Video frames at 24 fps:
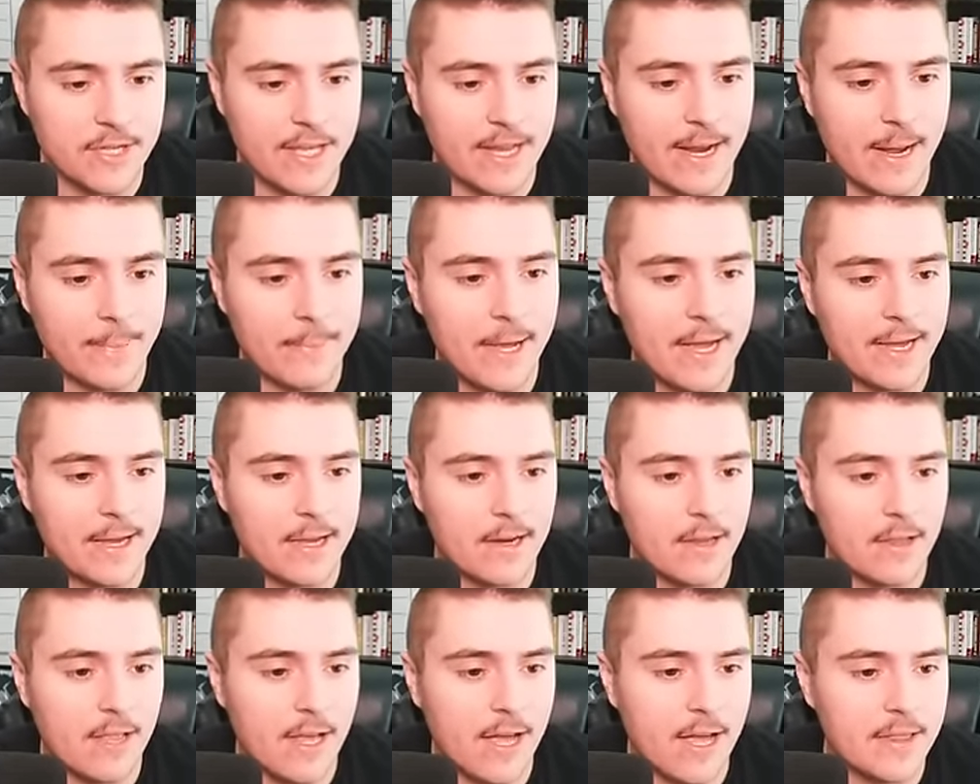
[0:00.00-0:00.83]
and I'm not
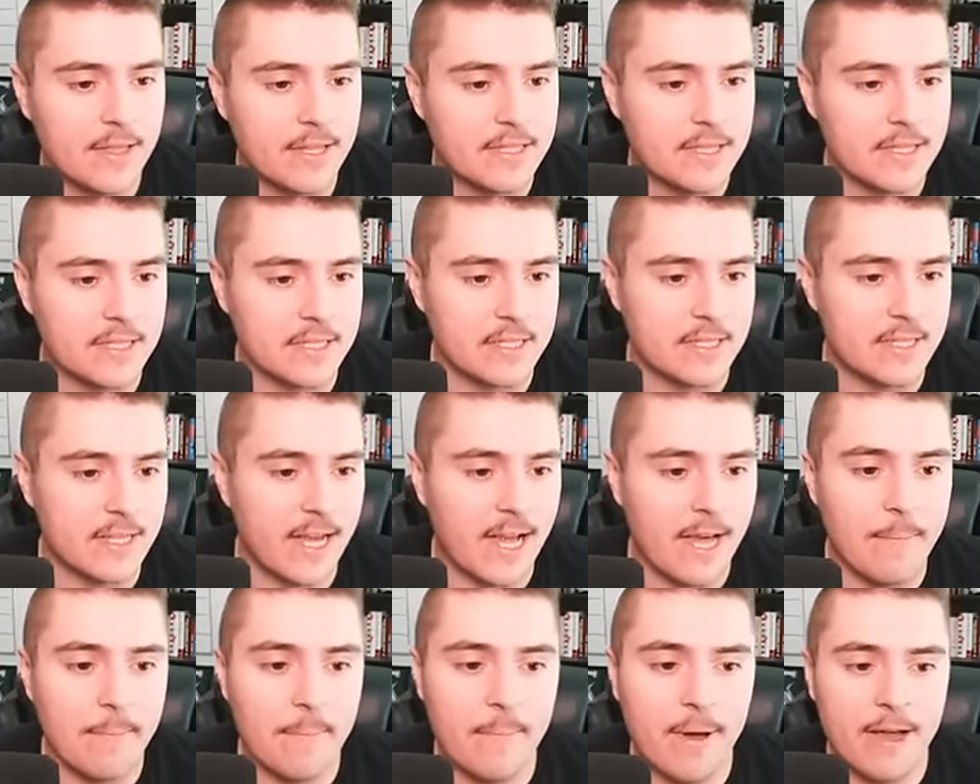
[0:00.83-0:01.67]
gonna lie, this is
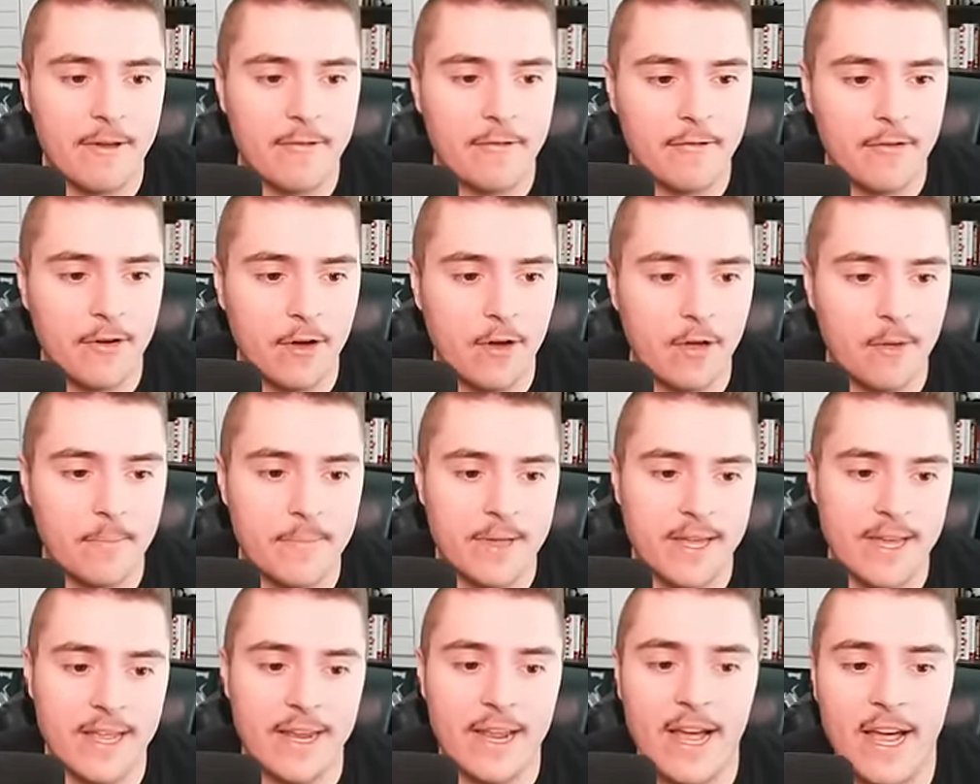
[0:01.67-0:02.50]
not my fault,
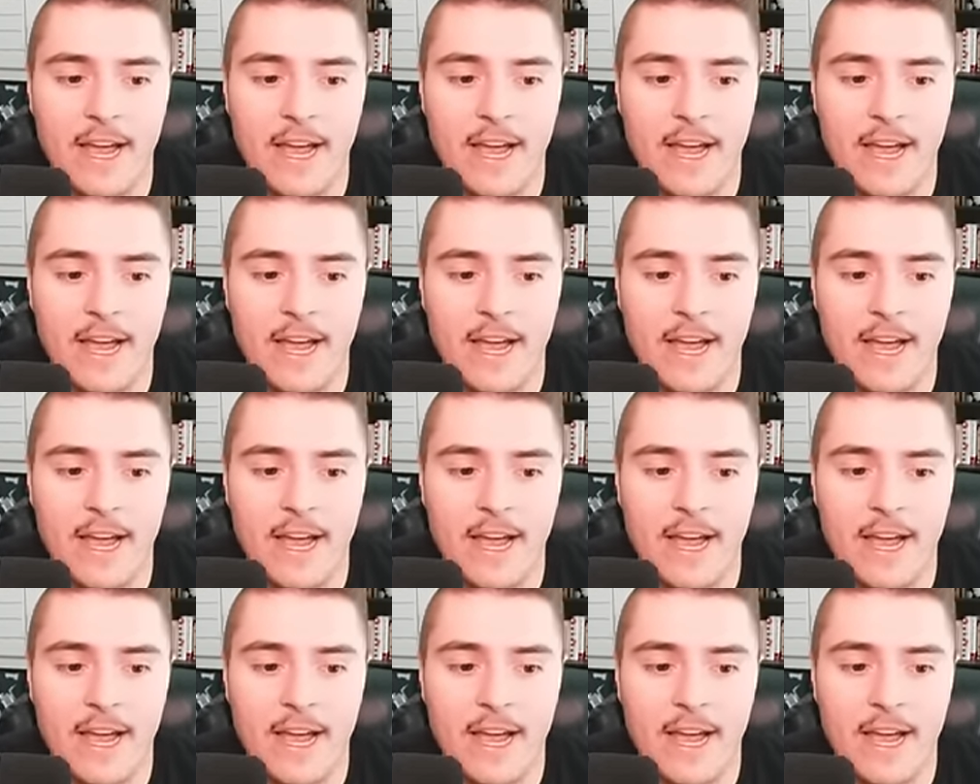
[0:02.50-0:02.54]
man.